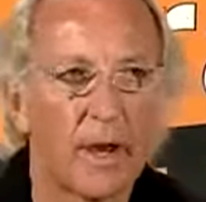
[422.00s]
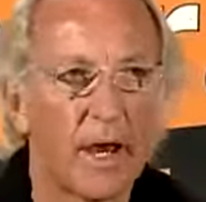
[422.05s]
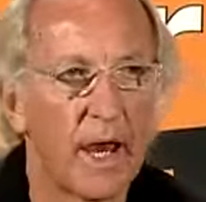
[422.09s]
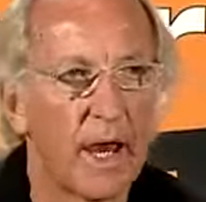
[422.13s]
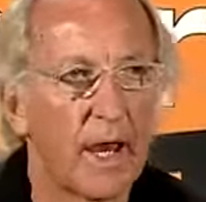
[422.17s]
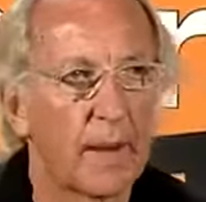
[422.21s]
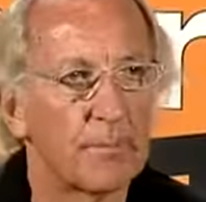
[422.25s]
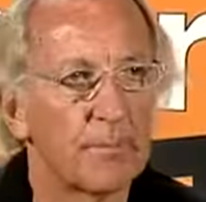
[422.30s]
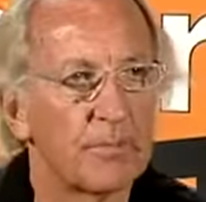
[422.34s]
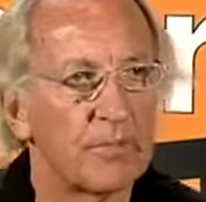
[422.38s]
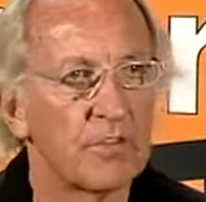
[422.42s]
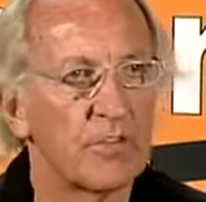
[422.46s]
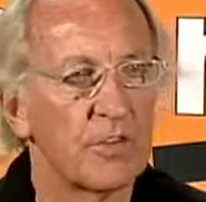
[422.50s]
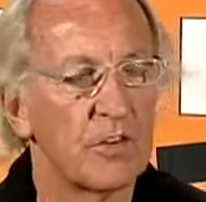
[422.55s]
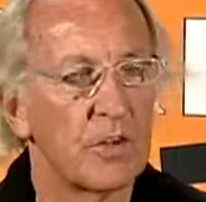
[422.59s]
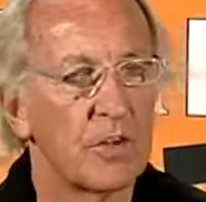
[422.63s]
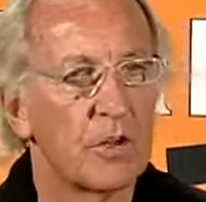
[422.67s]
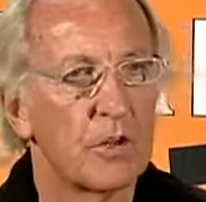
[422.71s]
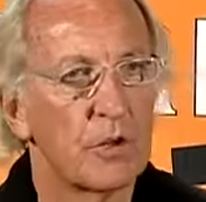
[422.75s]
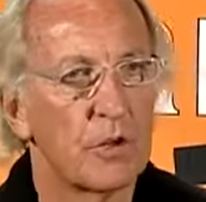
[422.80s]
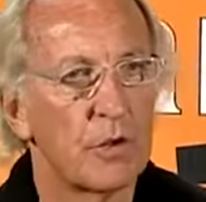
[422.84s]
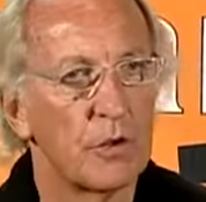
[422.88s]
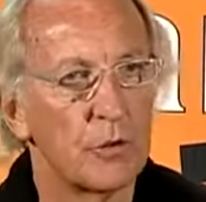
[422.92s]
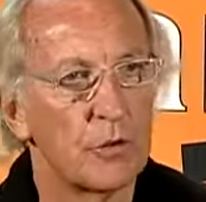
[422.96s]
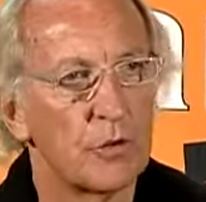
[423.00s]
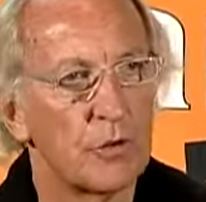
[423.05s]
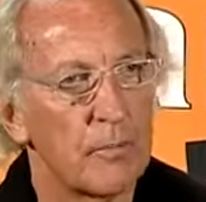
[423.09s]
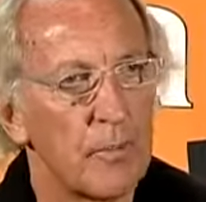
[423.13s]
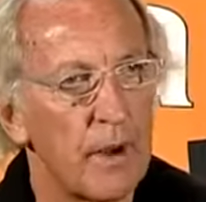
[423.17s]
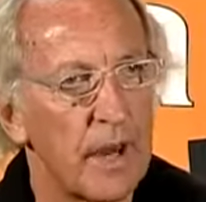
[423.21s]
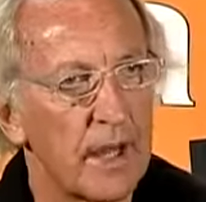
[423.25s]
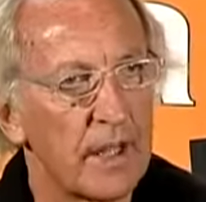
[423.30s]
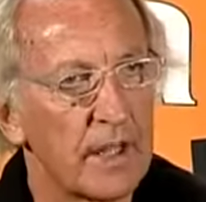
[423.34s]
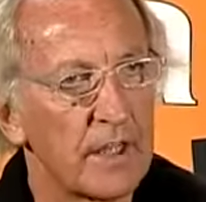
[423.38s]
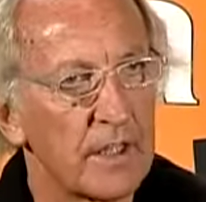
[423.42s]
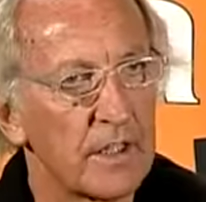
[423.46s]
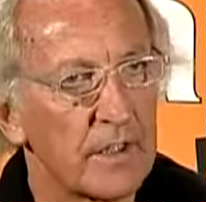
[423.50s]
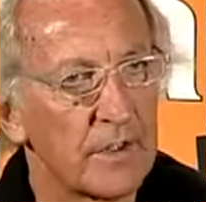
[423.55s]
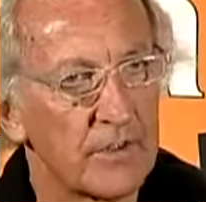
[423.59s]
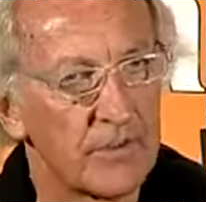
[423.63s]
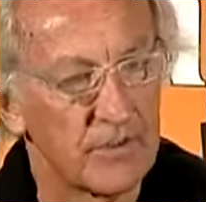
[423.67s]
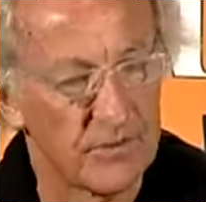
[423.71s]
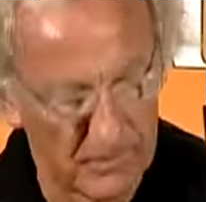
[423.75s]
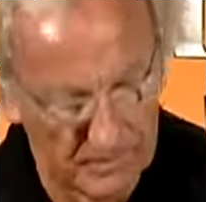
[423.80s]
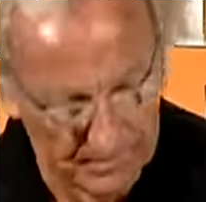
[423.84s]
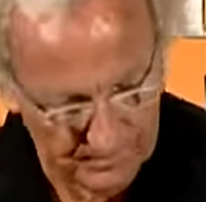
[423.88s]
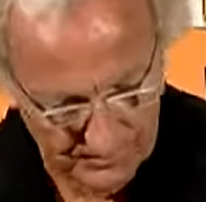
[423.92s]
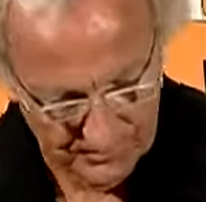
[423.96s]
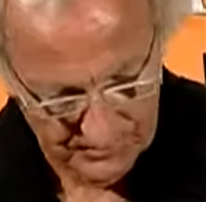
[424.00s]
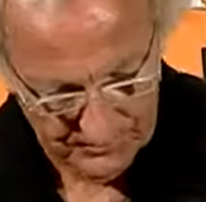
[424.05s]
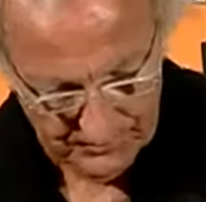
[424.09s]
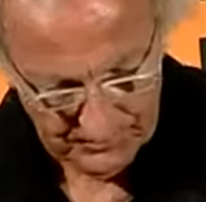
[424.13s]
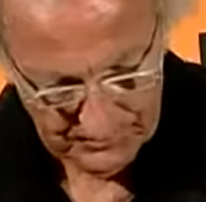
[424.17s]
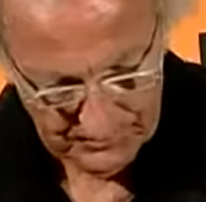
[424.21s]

to perhaps who the man is.